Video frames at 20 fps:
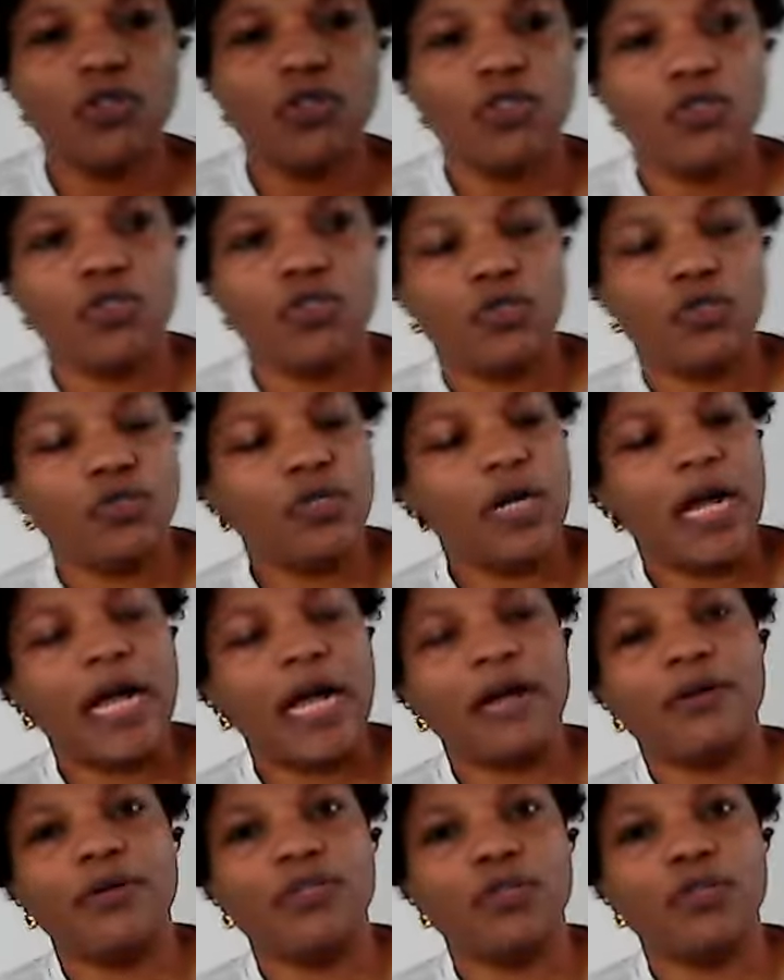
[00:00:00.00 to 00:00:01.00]
You are
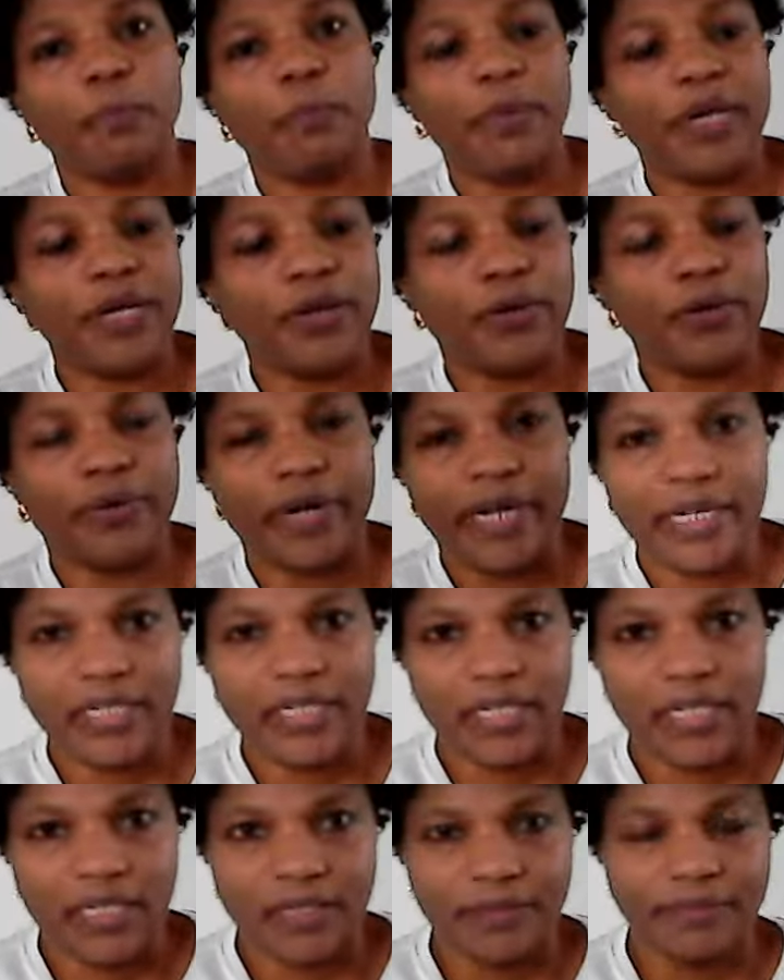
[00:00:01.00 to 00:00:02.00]
going to pay your
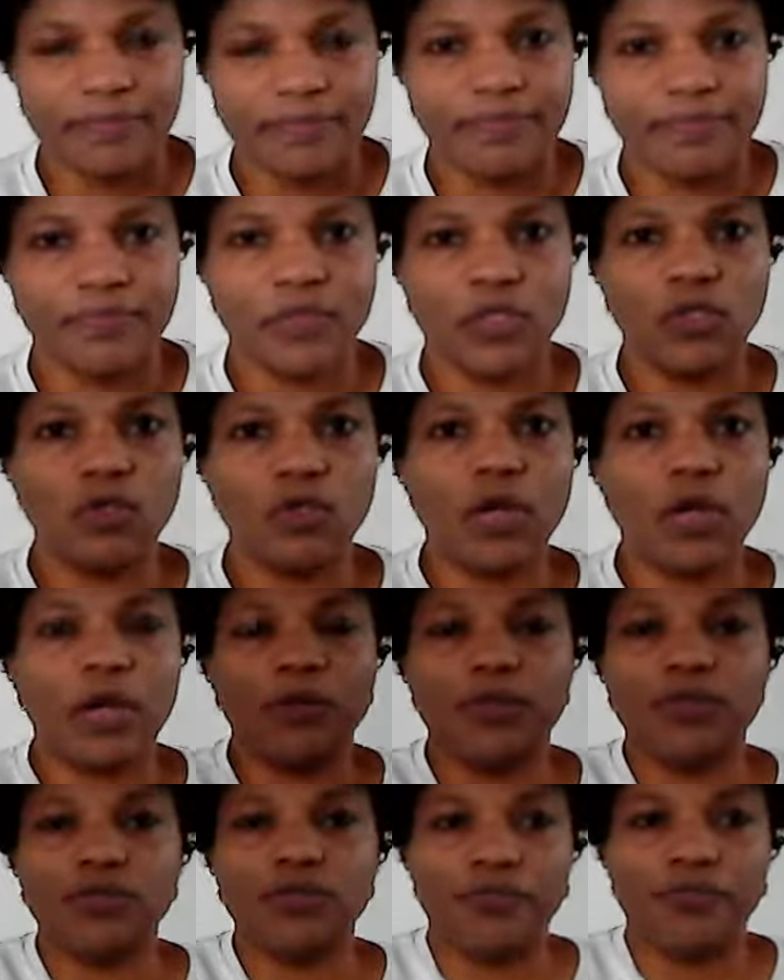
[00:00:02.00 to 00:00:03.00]
rent. You are
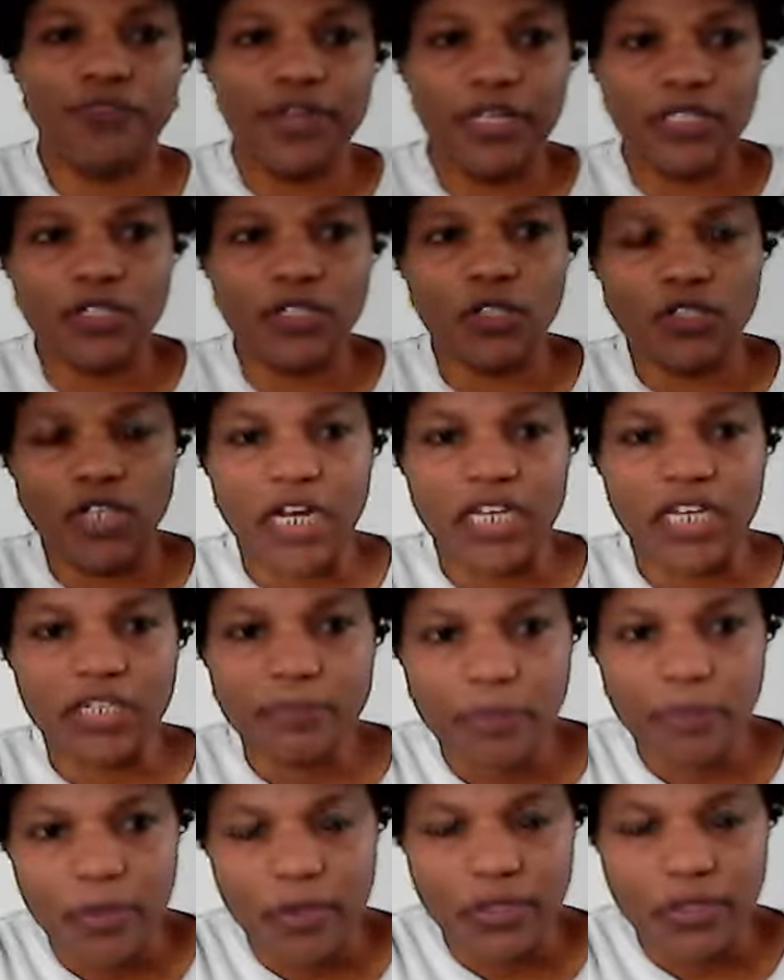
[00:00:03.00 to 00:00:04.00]
going to feed your
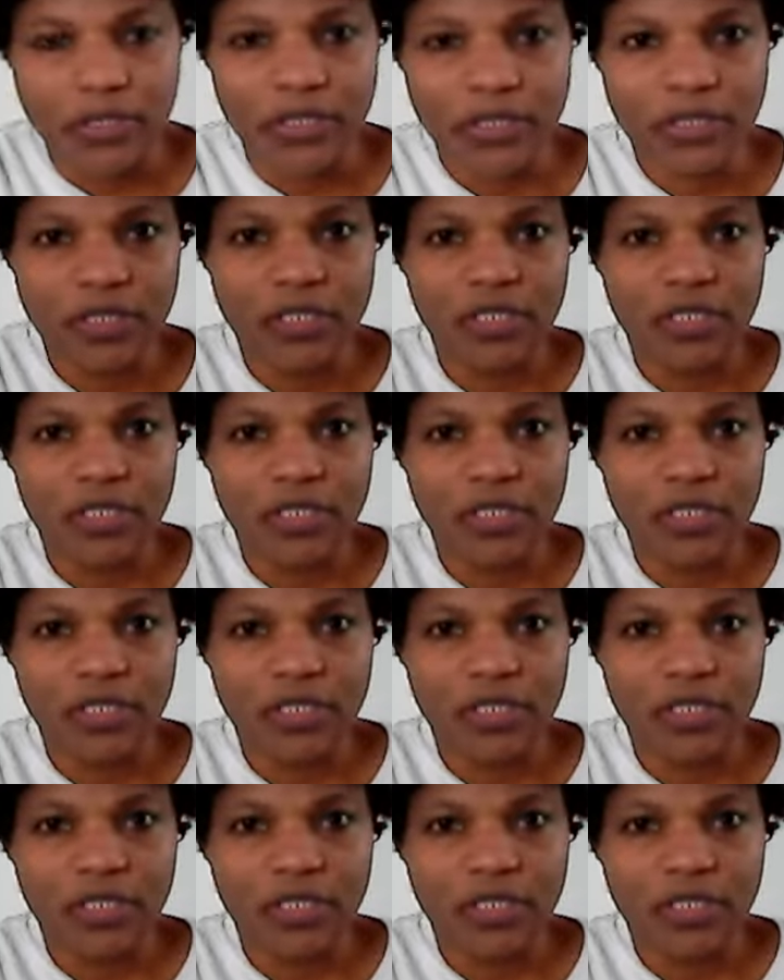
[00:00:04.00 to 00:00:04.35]
transport.